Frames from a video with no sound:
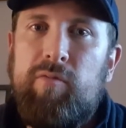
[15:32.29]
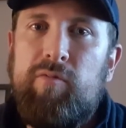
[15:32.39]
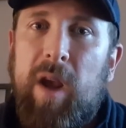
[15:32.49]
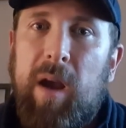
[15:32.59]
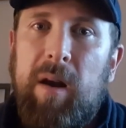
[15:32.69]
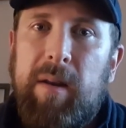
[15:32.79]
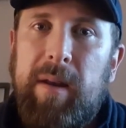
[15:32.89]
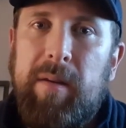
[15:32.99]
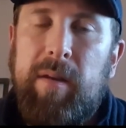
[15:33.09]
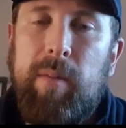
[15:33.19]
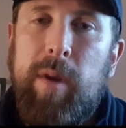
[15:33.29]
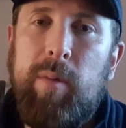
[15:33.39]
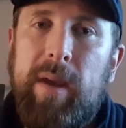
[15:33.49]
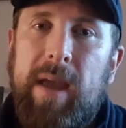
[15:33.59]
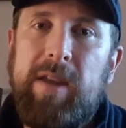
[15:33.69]
Regarding
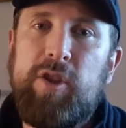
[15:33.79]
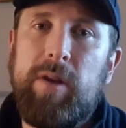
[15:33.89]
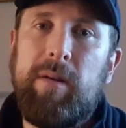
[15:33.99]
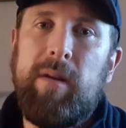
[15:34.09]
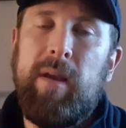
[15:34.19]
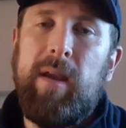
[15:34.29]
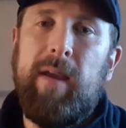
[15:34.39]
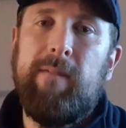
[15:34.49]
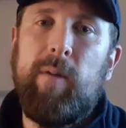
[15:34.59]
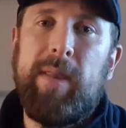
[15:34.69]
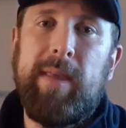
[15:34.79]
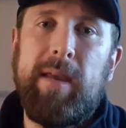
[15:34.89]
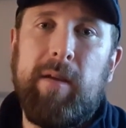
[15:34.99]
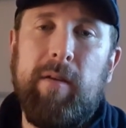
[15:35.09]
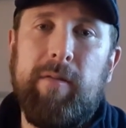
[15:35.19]
communication, if we
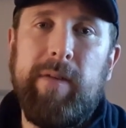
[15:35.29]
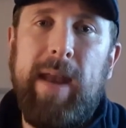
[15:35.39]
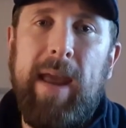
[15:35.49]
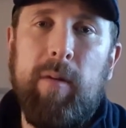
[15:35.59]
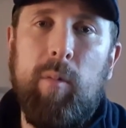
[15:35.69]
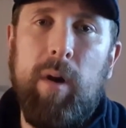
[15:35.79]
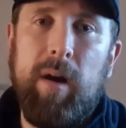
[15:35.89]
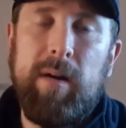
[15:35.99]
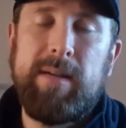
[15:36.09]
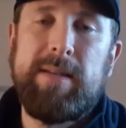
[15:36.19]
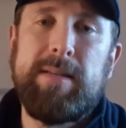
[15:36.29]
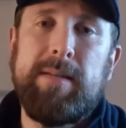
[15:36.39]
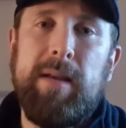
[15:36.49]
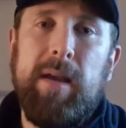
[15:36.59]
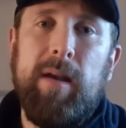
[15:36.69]
think of networks,